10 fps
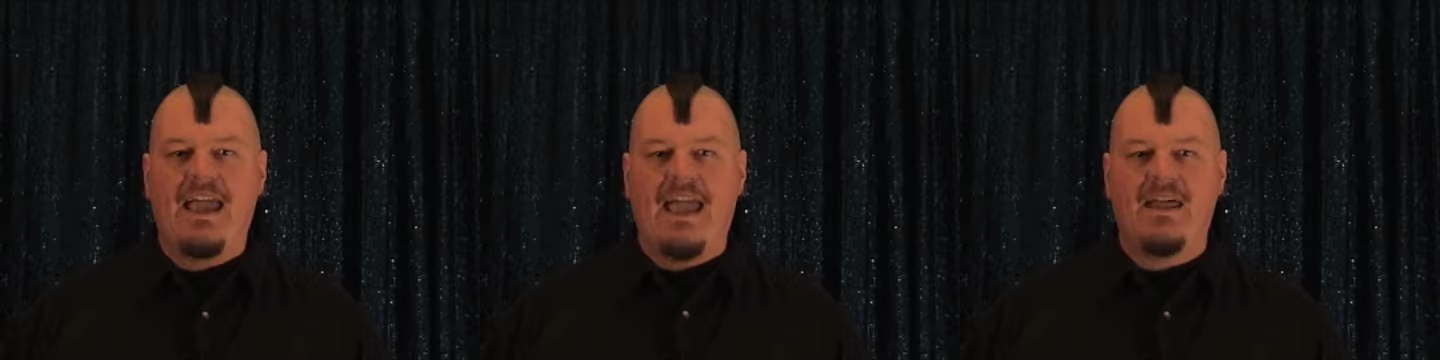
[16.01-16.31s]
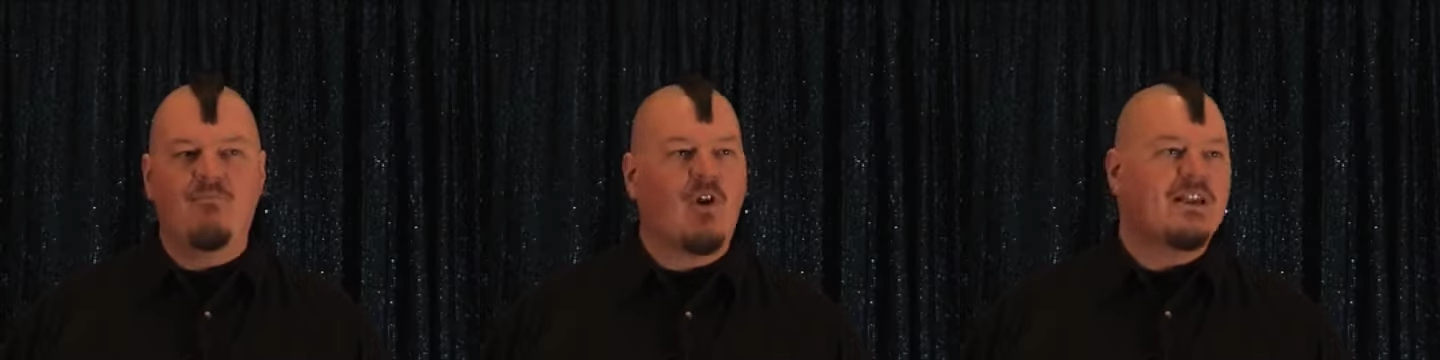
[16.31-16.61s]

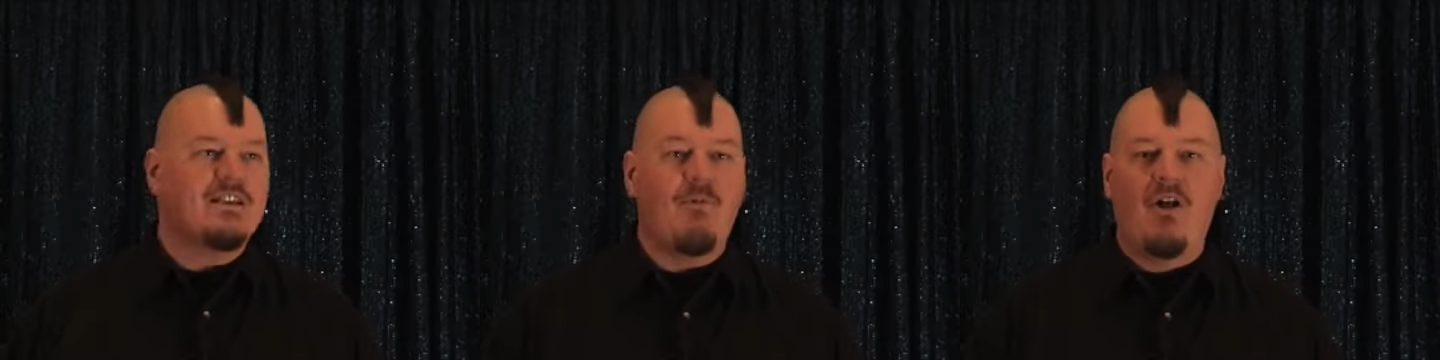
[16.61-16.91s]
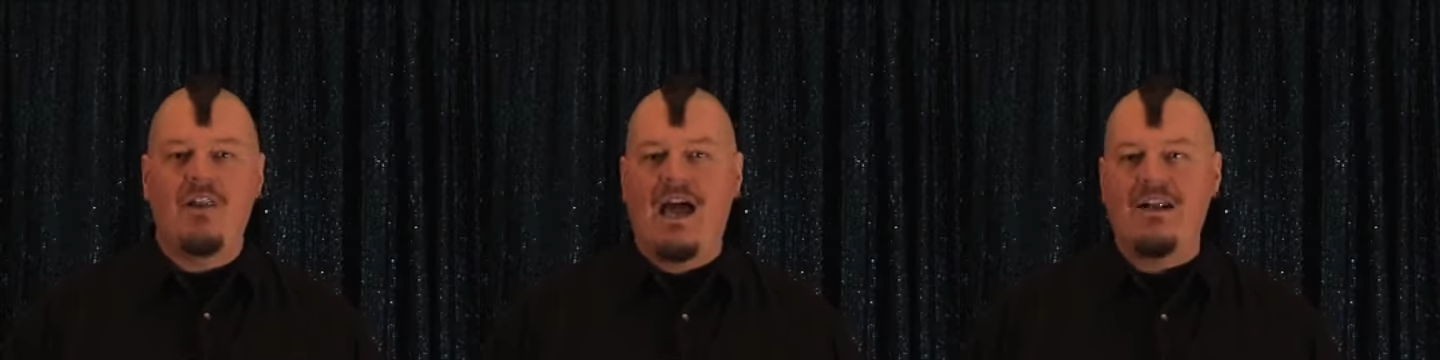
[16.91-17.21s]
and pulling some
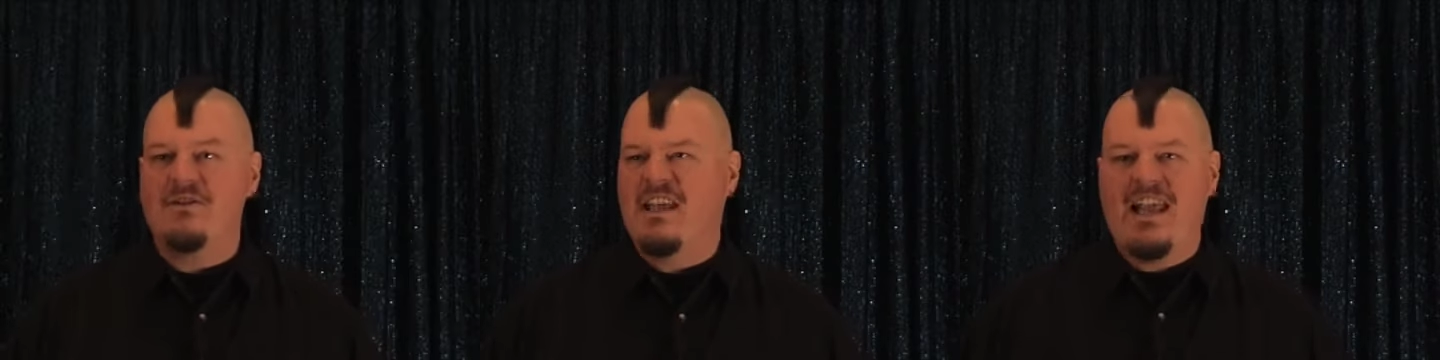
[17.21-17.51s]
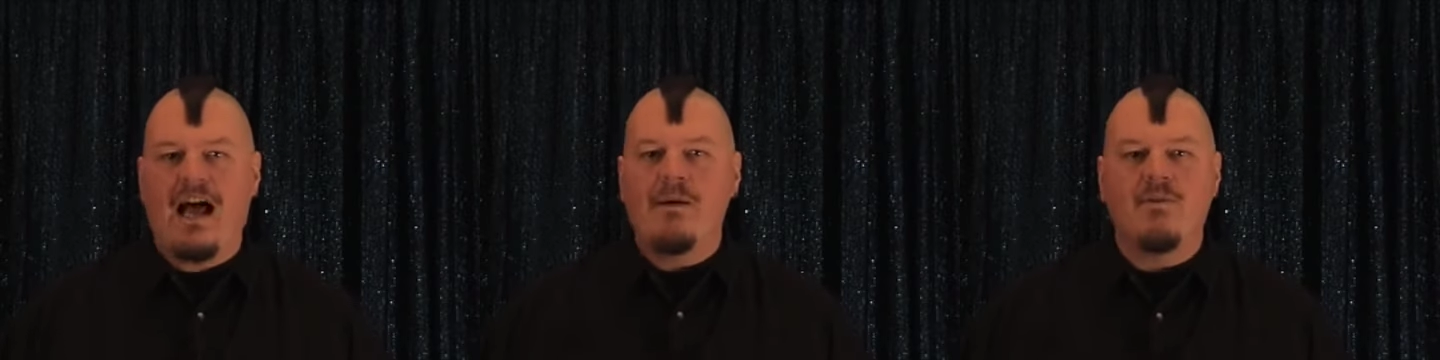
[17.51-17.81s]
all-nighters,
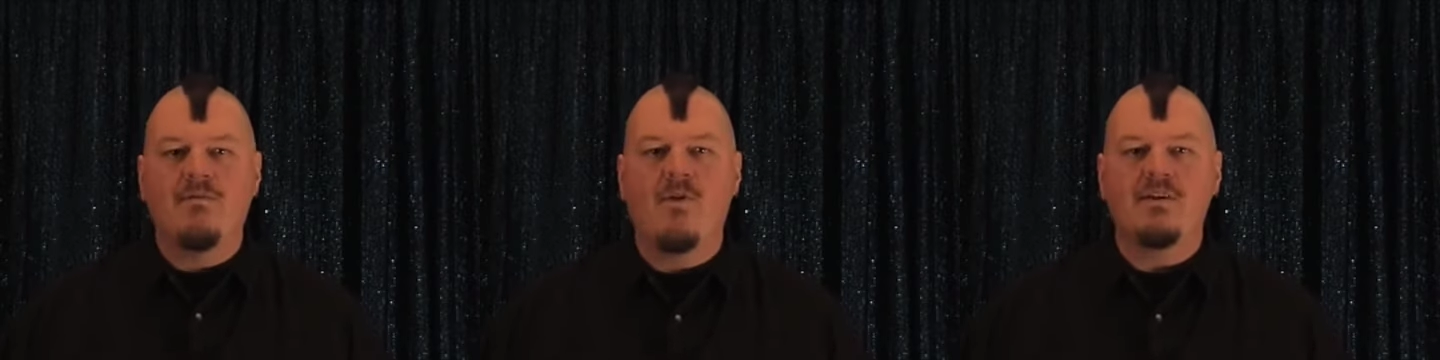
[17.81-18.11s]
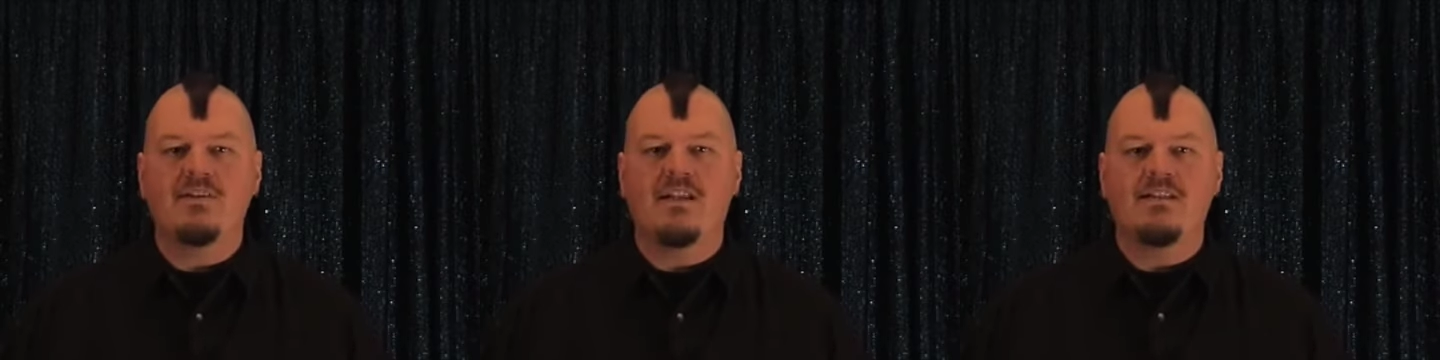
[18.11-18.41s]
getting
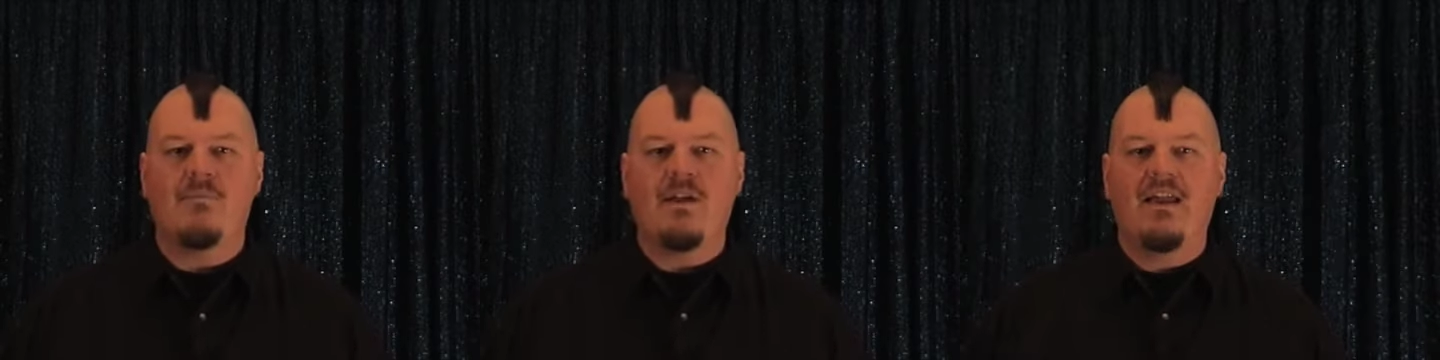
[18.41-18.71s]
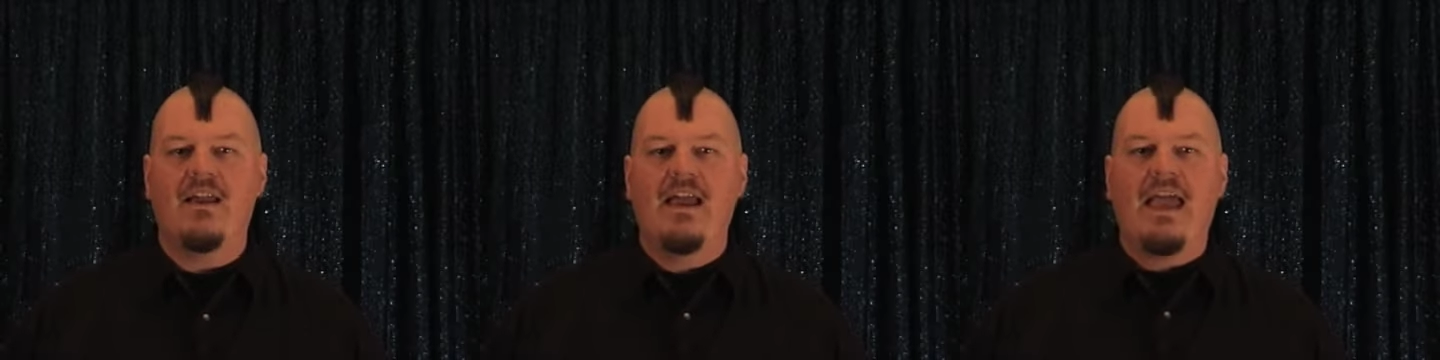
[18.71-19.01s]
hyper-focused on something,